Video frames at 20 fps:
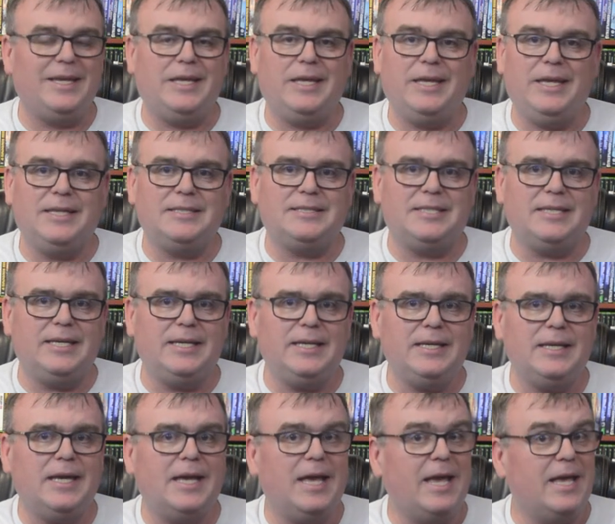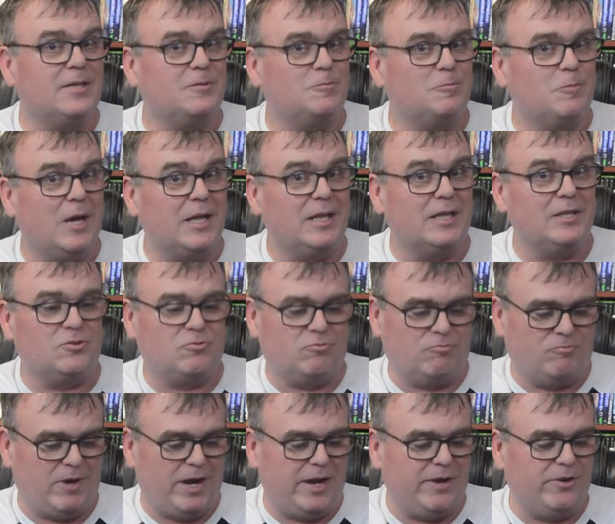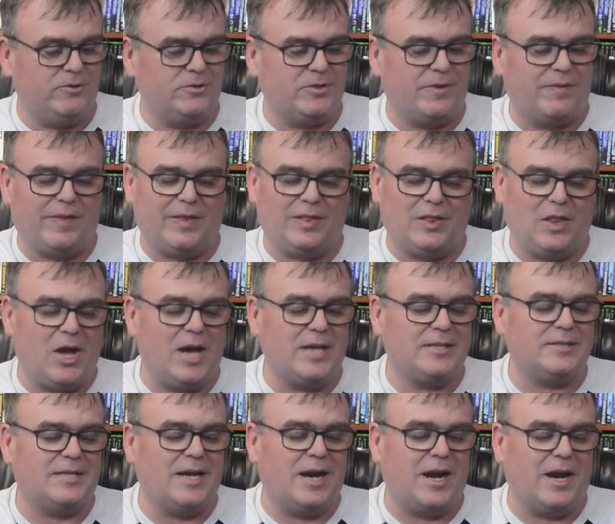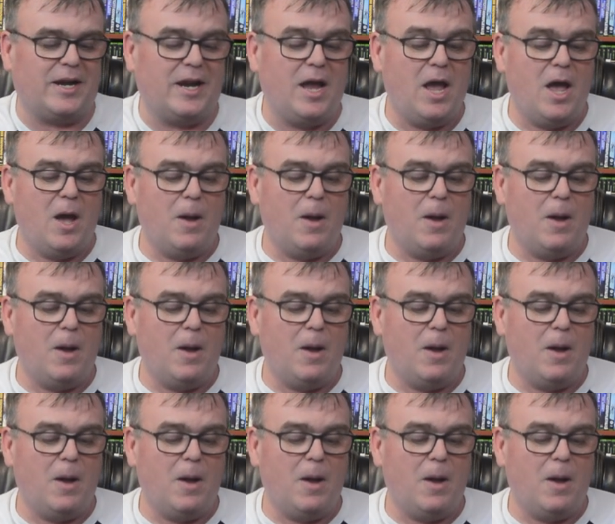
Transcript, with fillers: E T as well as Raiders of the Lost Ark.